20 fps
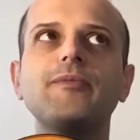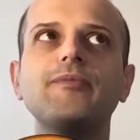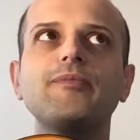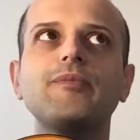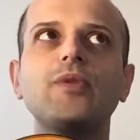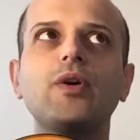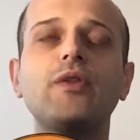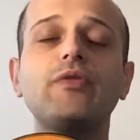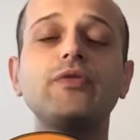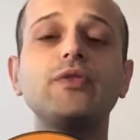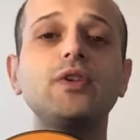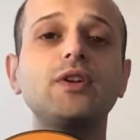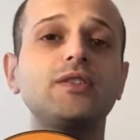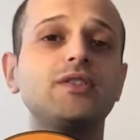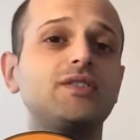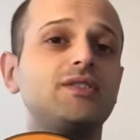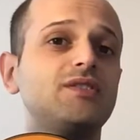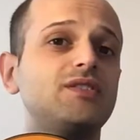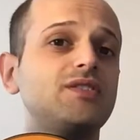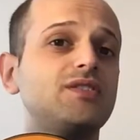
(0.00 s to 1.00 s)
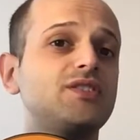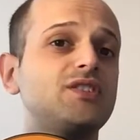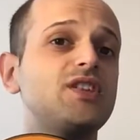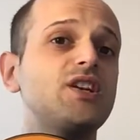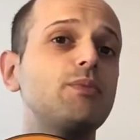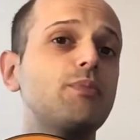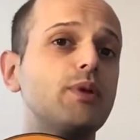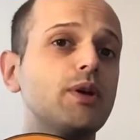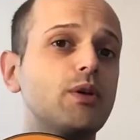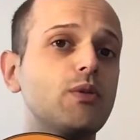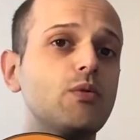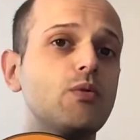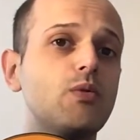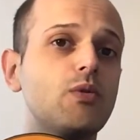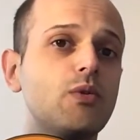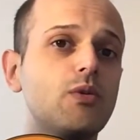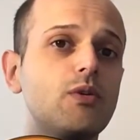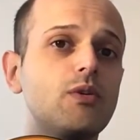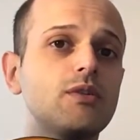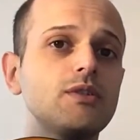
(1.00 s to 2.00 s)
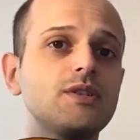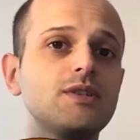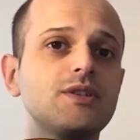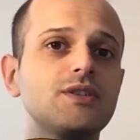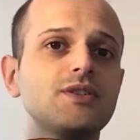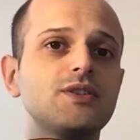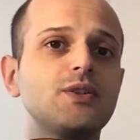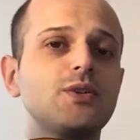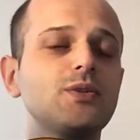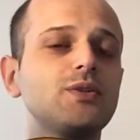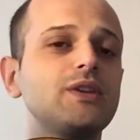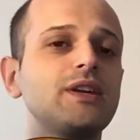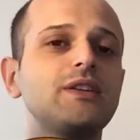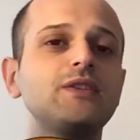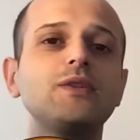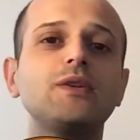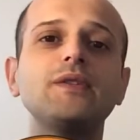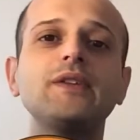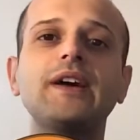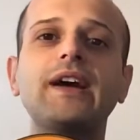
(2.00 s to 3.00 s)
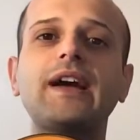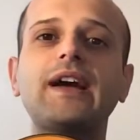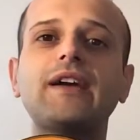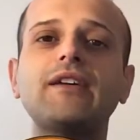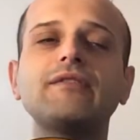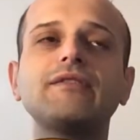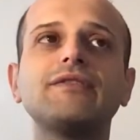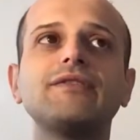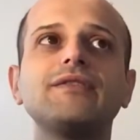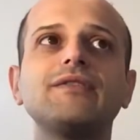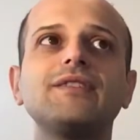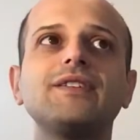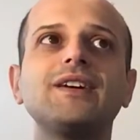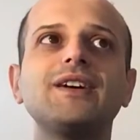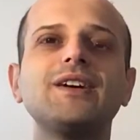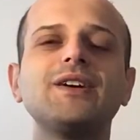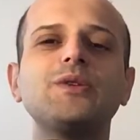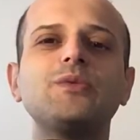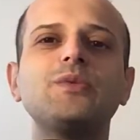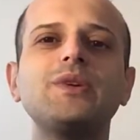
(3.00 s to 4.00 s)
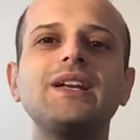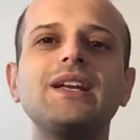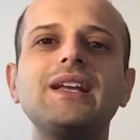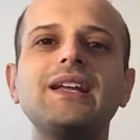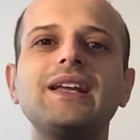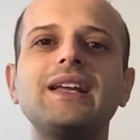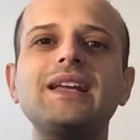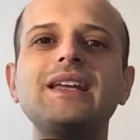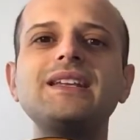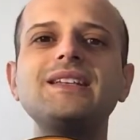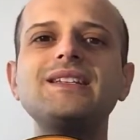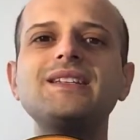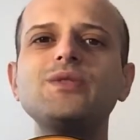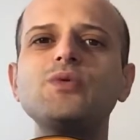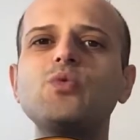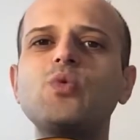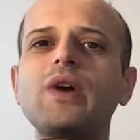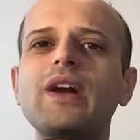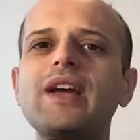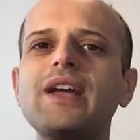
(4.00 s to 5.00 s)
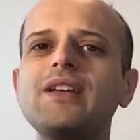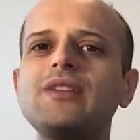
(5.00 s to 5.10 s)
of not typical chords, so they don't have really easy way